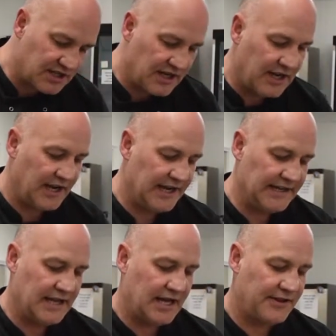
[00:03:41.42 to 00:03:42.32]
going to heat
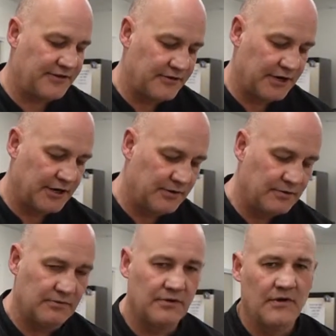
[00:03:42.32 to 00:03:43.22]
that through.
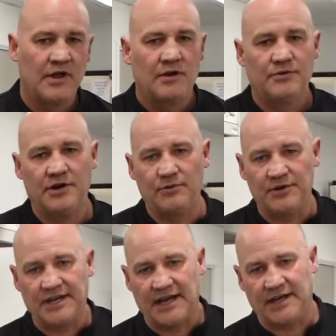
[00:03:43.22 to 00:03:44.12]
We don't
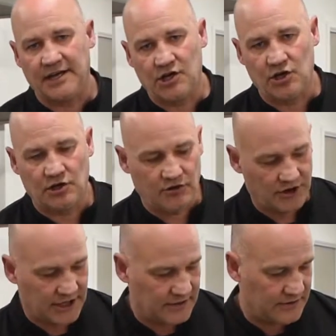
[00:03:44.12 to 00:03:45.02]
want to get any colour on
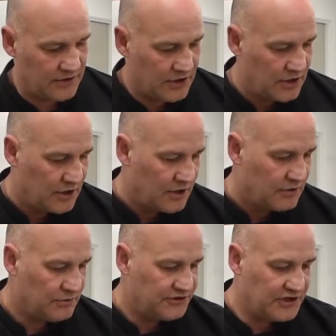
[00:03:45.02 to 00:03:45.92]
it.
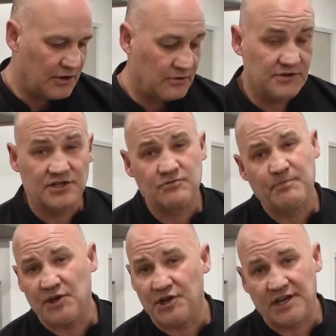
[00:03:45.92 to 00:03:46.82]
We don't want to
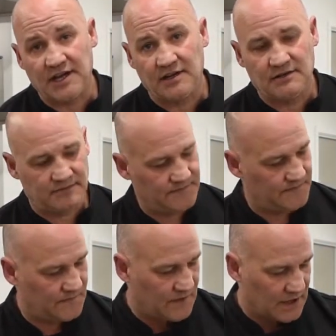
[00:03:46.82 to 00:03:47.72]
burn it,
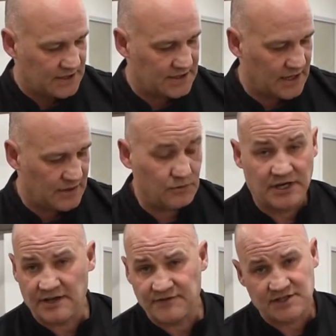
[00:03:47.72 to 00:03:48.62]
because that we'd
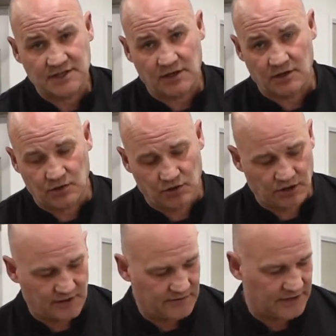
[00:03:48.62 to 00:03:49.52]
have to start all
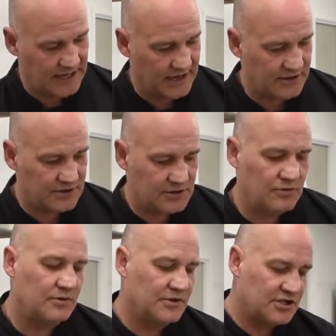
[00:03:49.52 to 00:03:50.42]
over again. So
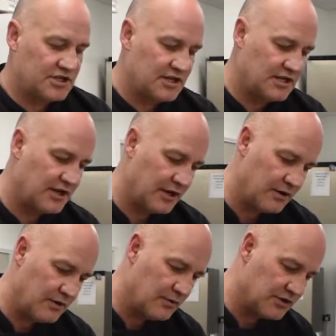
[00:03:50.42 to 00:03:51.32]
what we're just going to
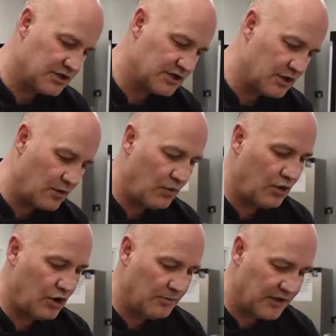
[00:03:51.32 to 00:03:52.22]
do, we're just going to
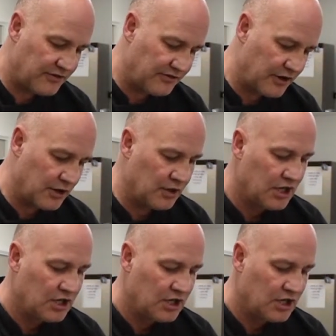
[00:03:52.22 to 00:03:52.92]
warm it through,